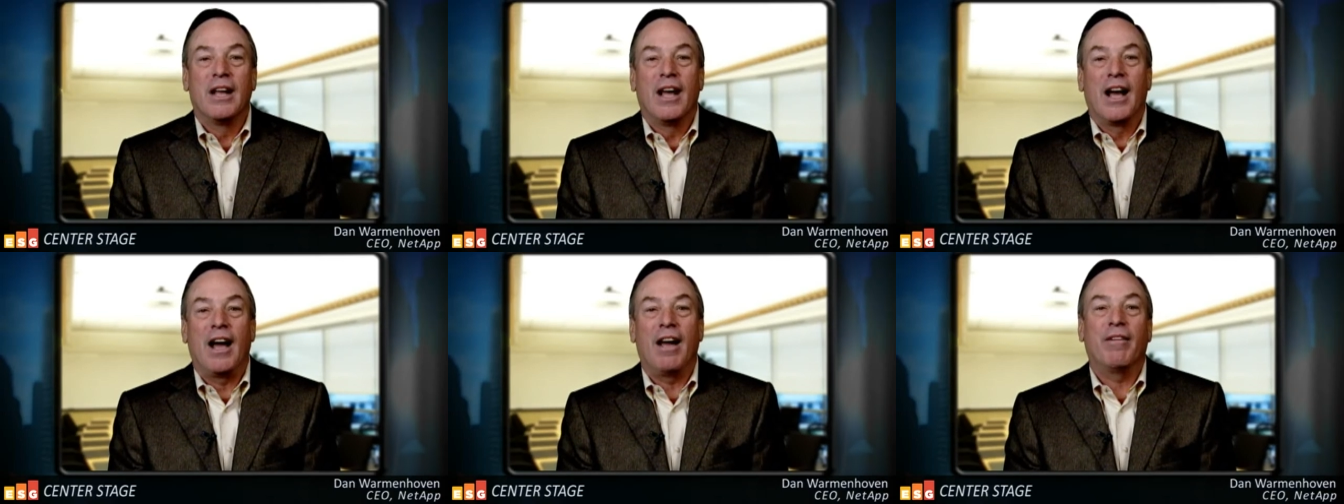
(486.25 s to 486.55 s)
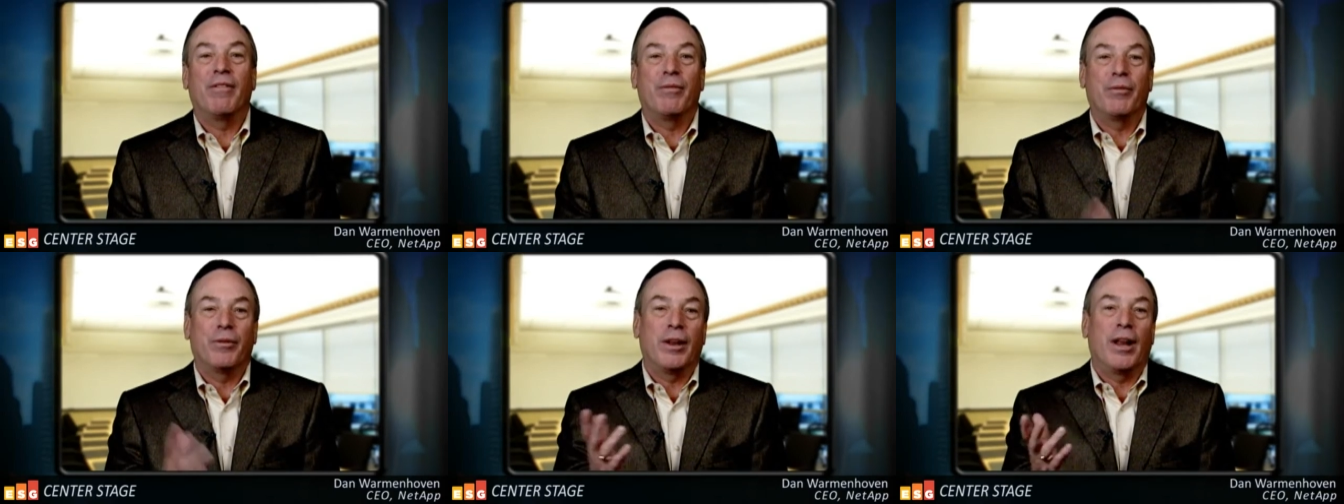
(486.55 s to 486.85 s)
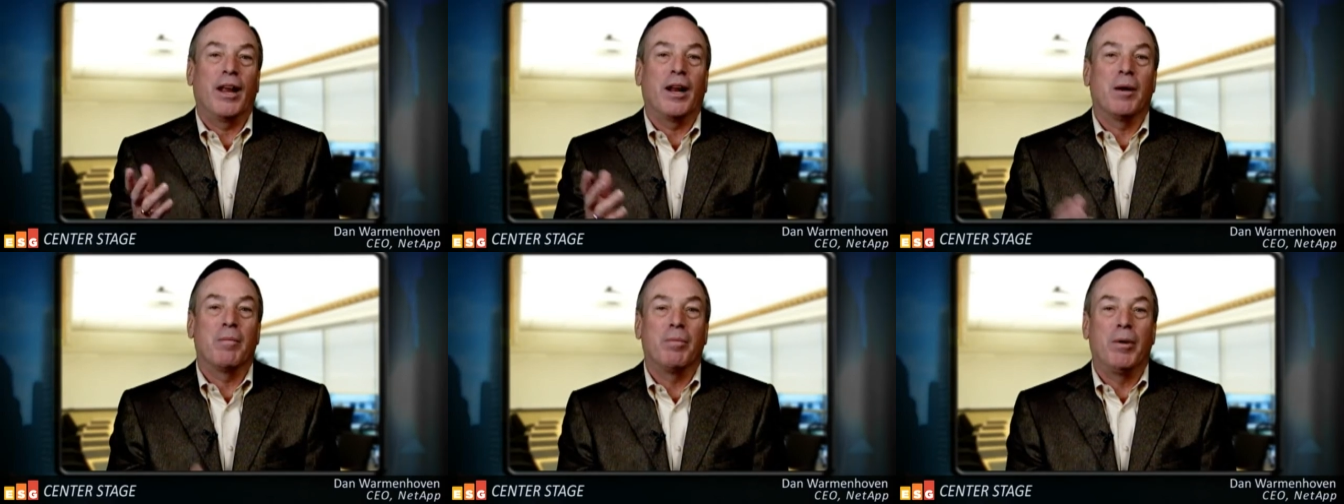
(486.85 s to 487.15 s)
I've
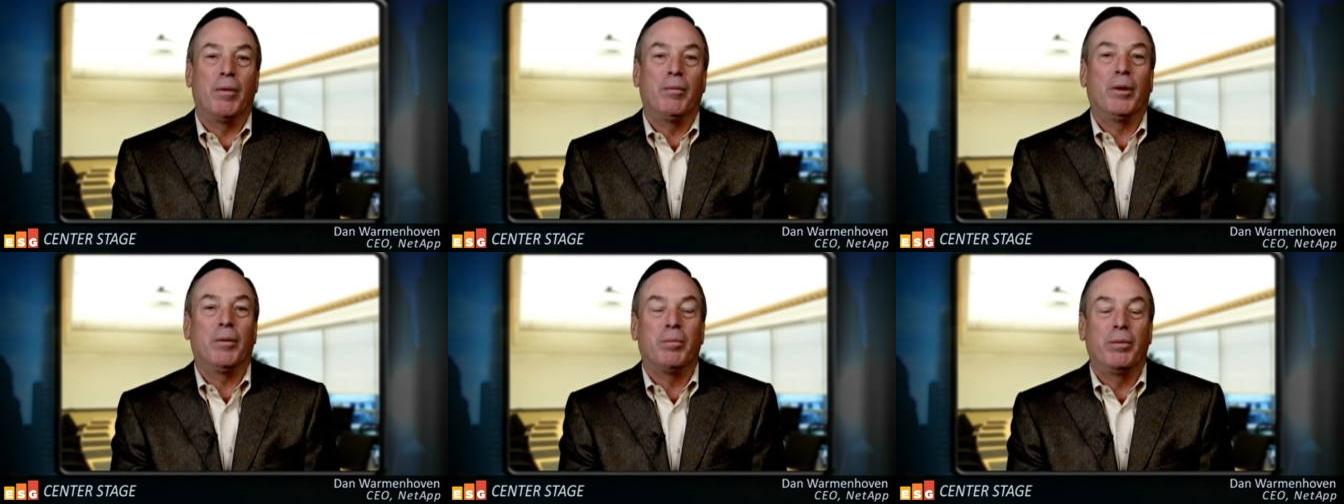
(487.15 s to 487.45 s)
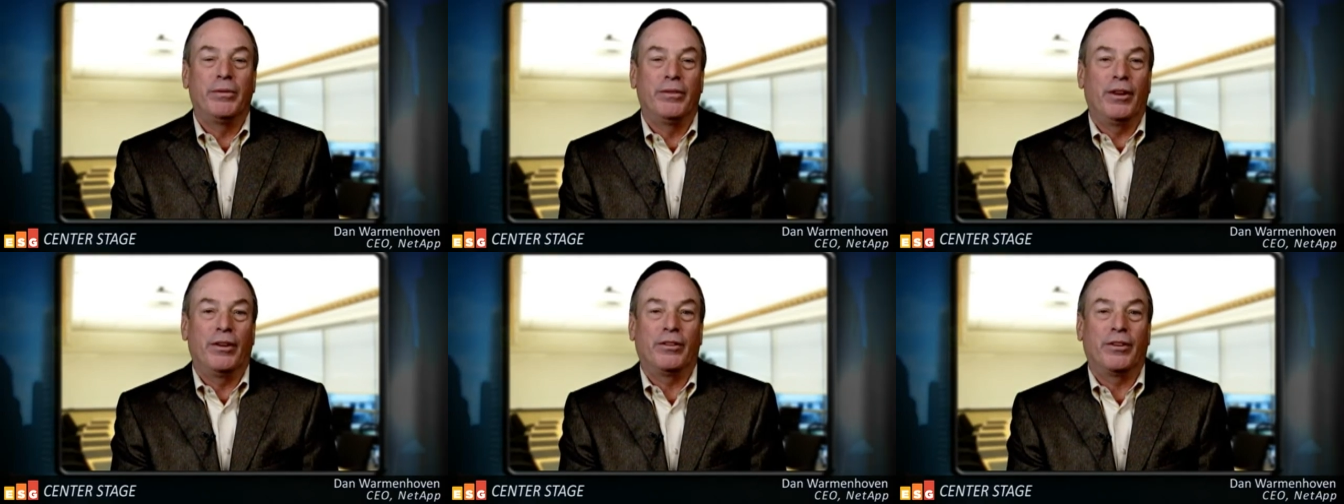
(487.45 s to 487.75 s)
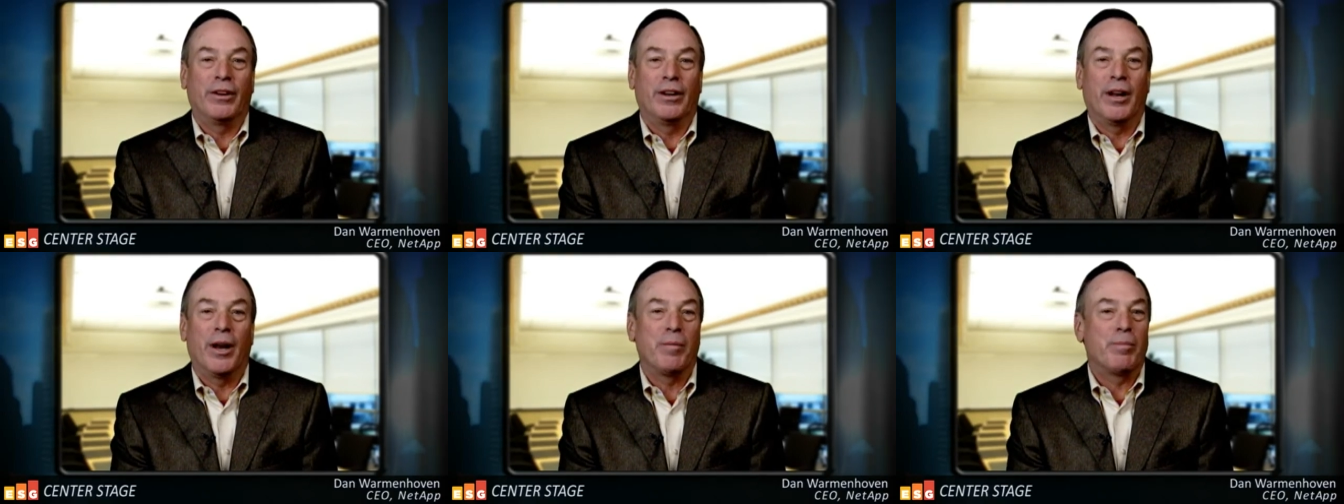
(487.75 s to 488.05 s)
taken a public
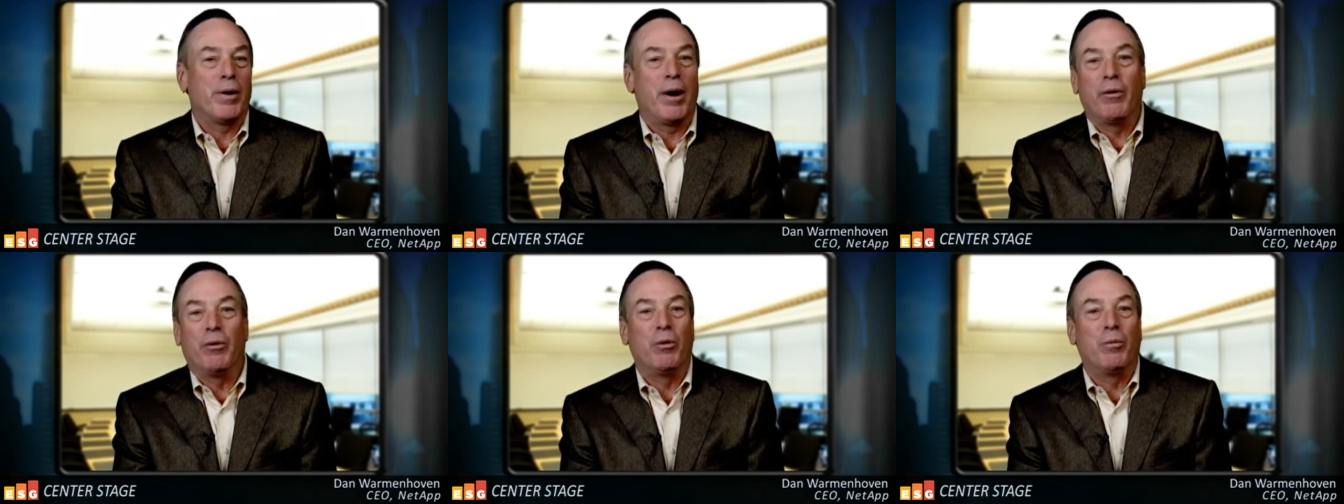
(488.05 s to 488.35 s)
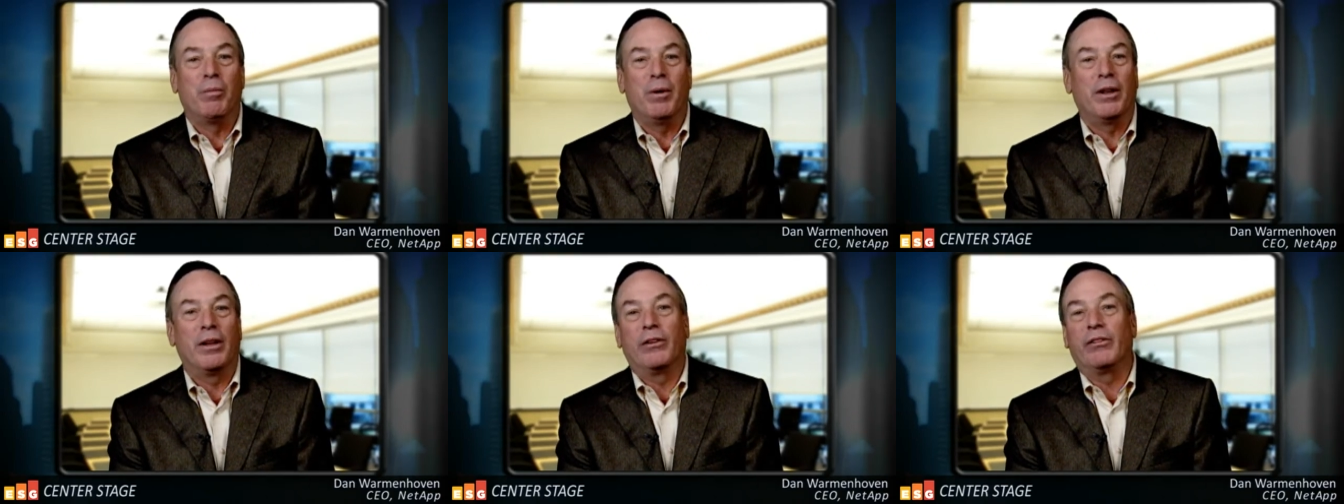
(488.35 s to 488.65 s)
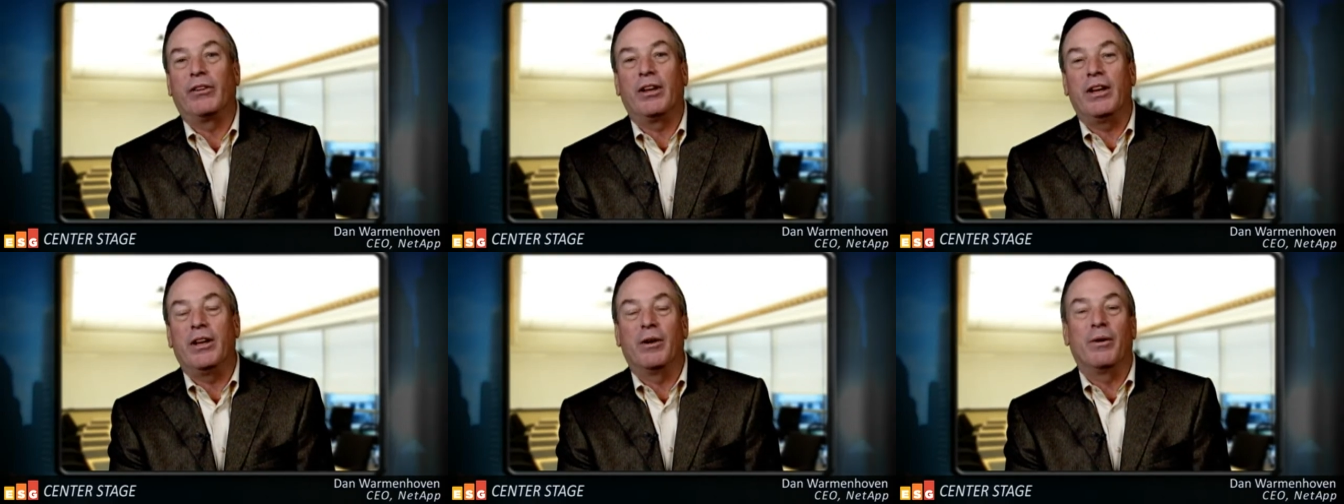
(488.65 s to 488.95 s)
position that I probably won't be the
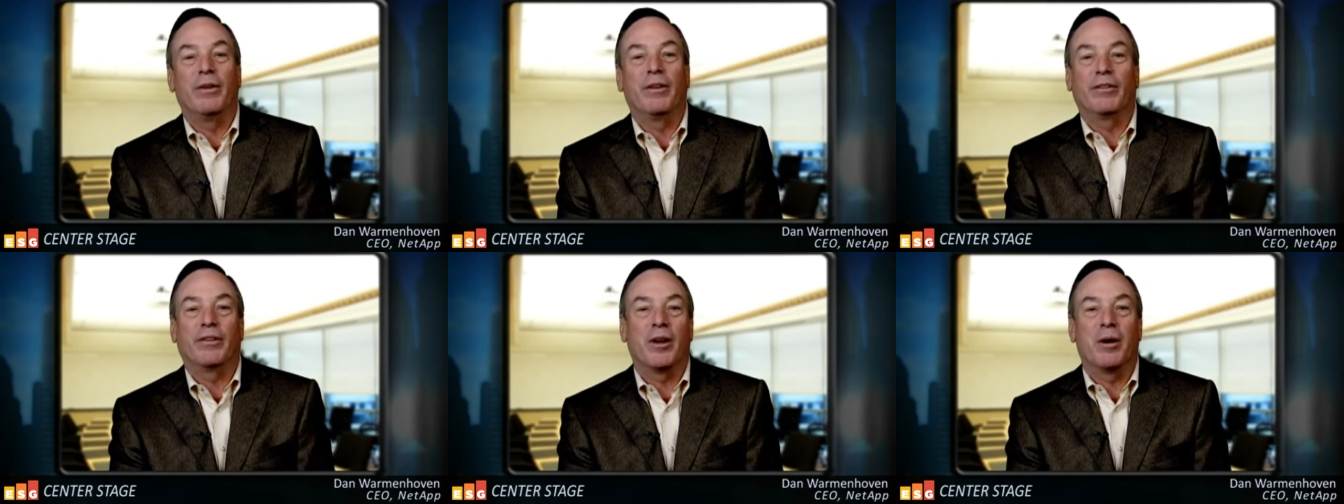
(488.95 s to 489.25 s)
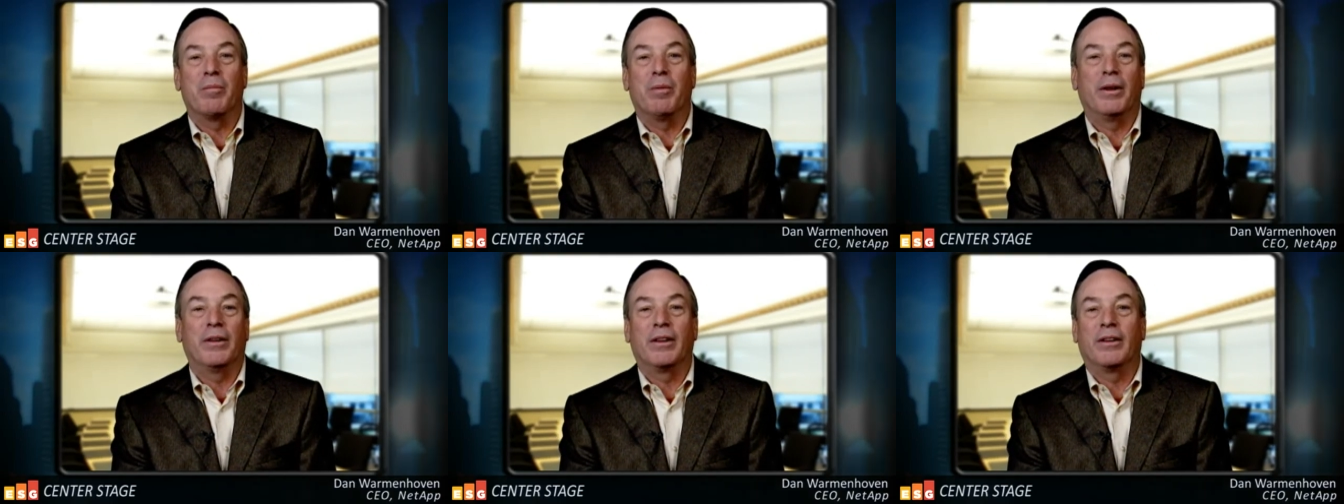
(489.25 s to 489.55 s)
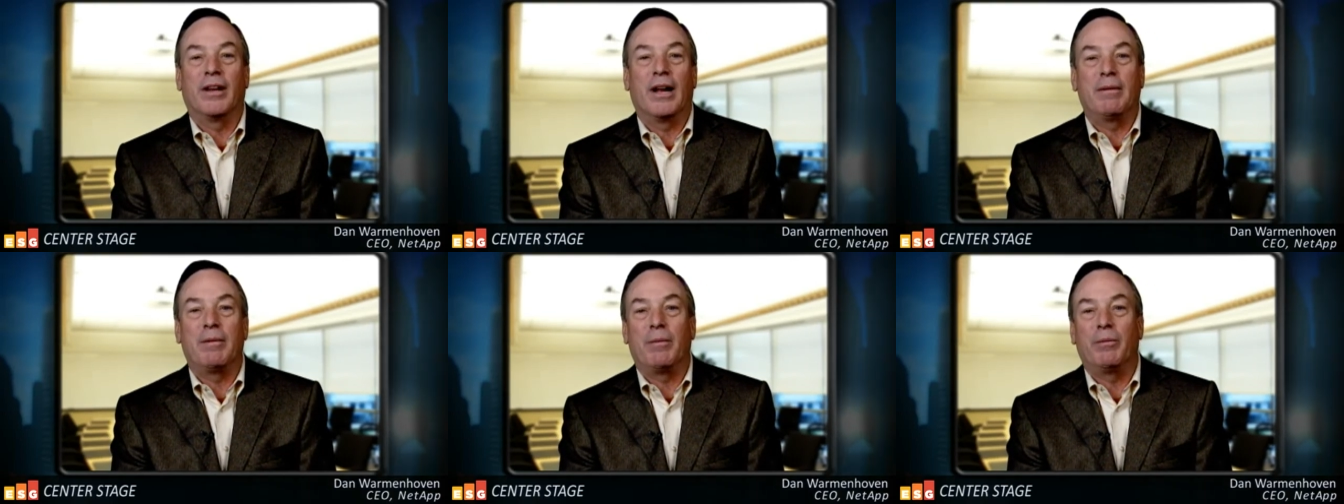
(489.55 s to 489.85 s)
CEO of this company at the
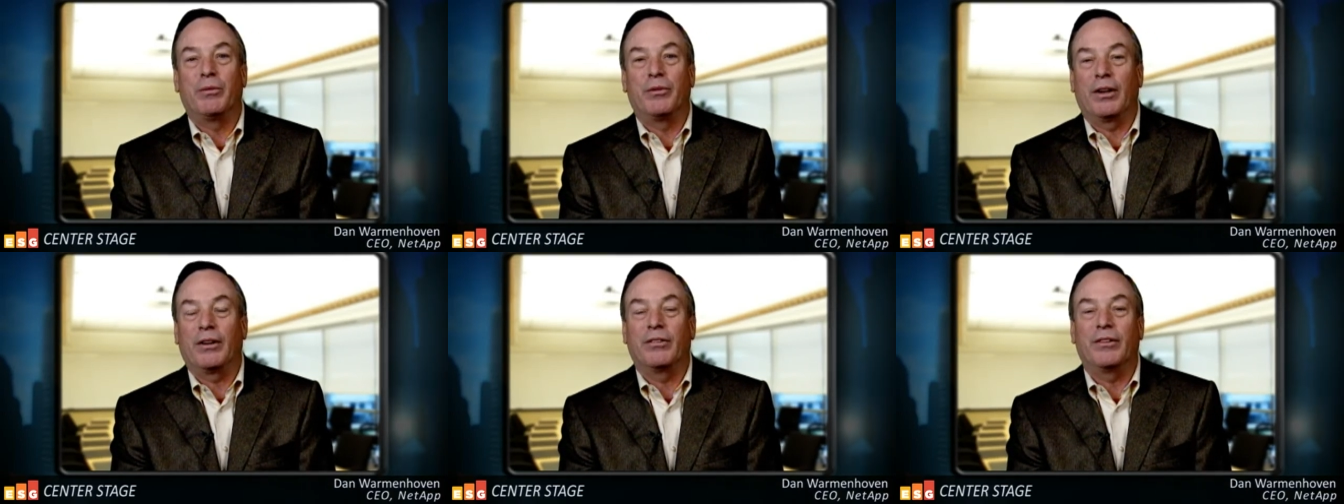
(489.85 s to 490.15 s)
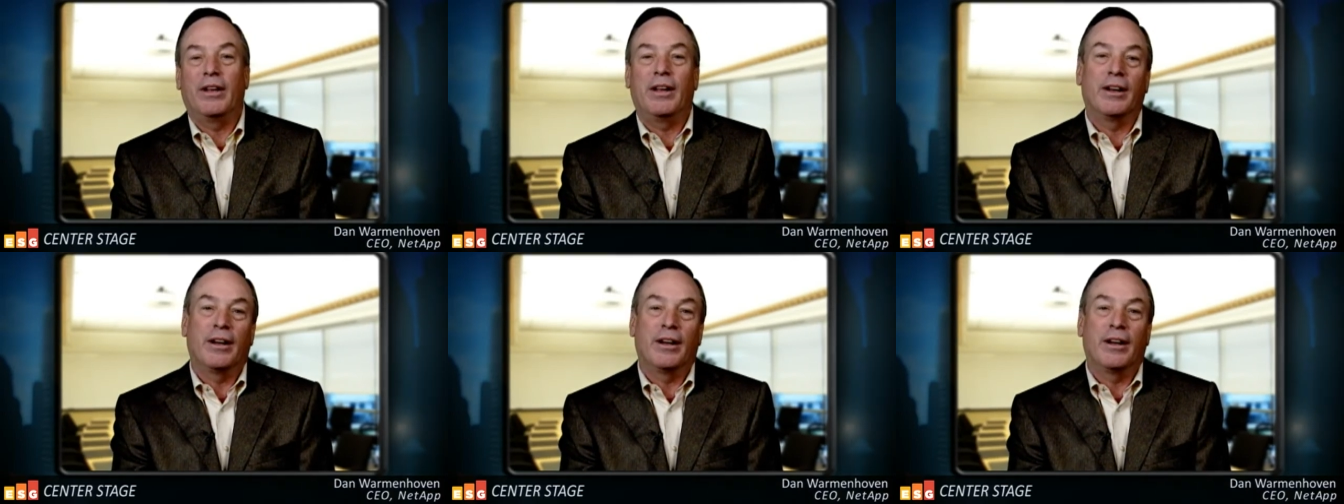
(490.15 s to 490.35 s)
time I'm 60,